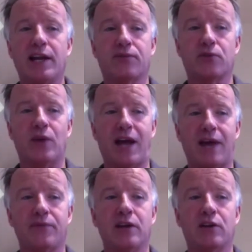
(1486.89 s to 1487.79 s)
through
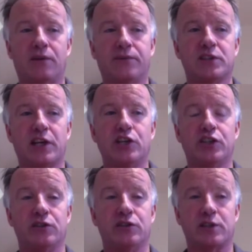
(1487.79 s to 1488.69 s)
having conversations,